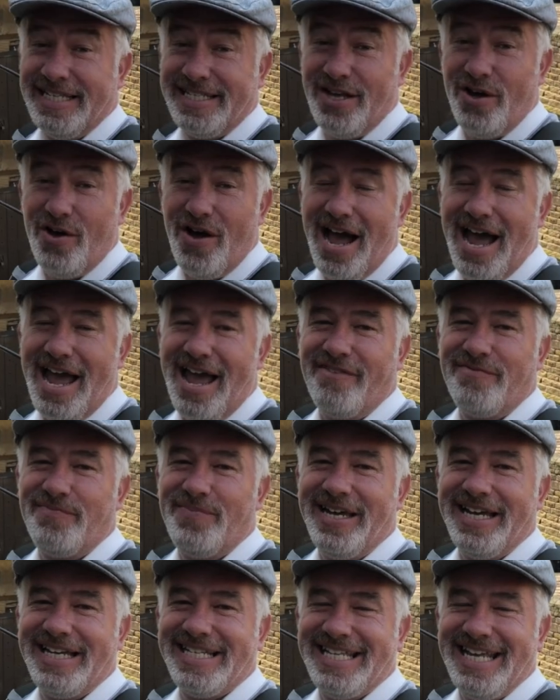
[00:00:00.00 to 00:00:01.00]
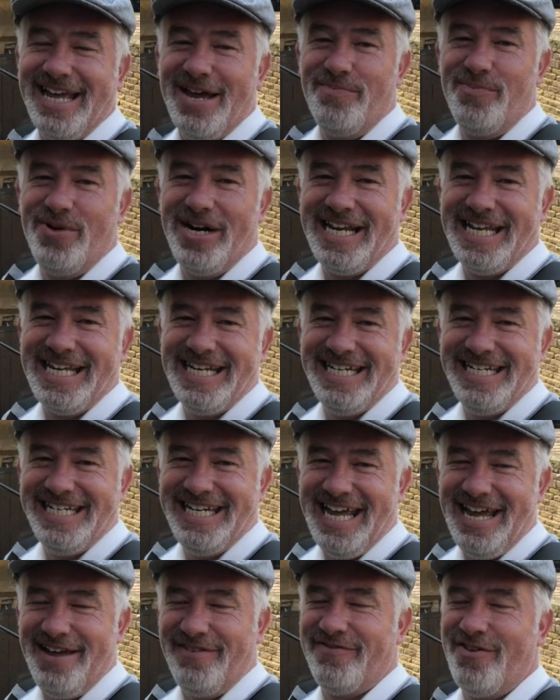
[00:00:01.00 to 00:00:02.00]
So I have picked a brilliant
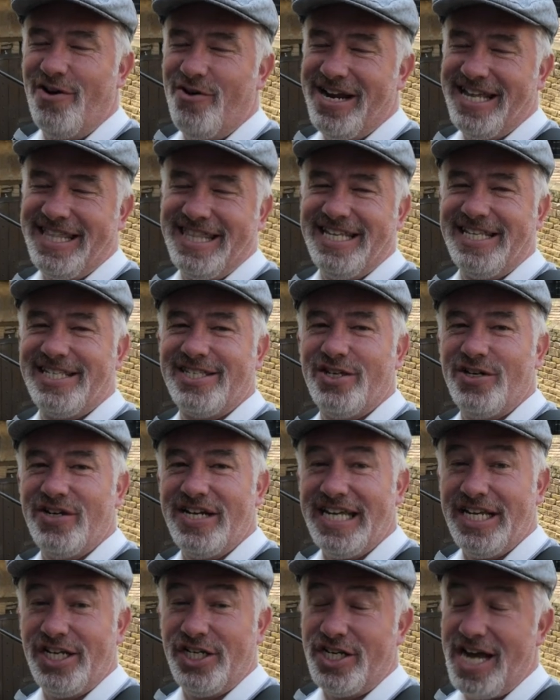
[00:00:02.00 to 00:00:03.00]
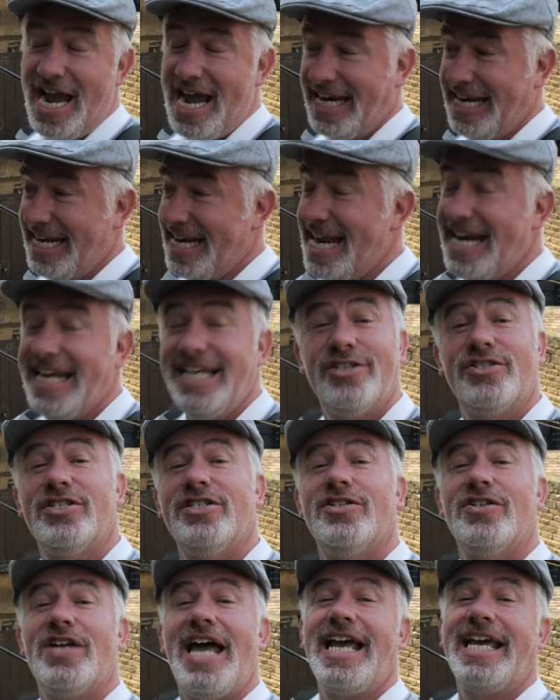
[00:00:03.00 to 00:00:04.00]
day for it. The sun is shining and it
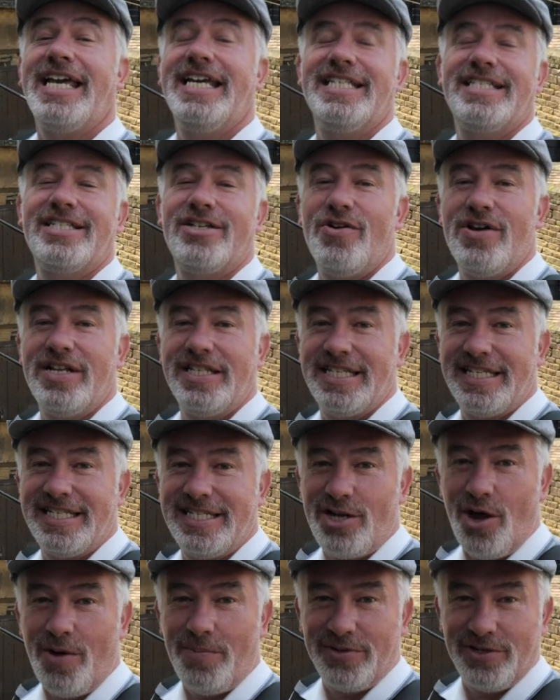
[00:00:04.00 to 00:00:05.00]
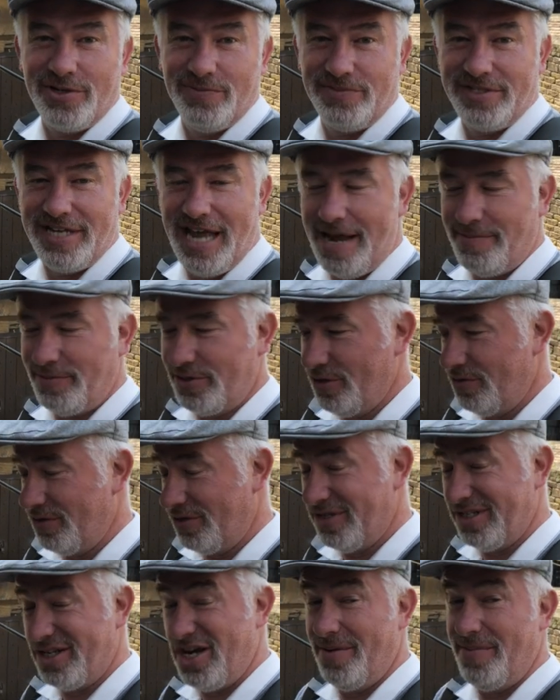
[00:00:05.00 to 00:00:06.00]
doesn't look like it's going to stop sometime soon.
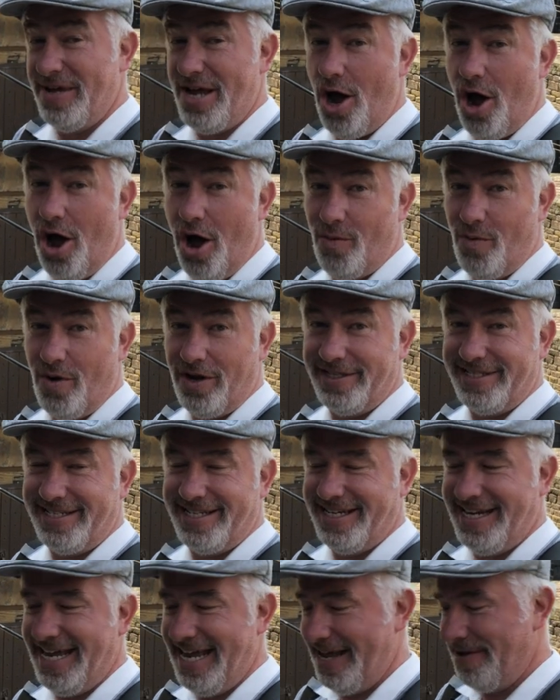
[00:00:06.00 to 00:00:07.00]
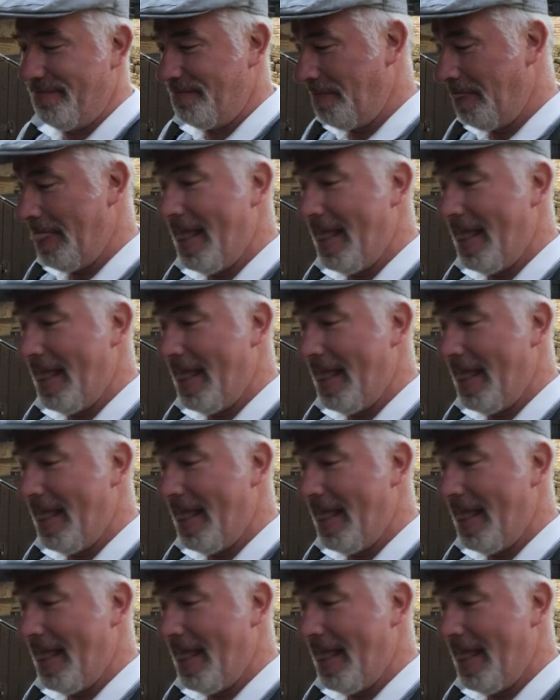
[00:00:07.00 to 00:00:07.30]
So it's going to be a hot one today.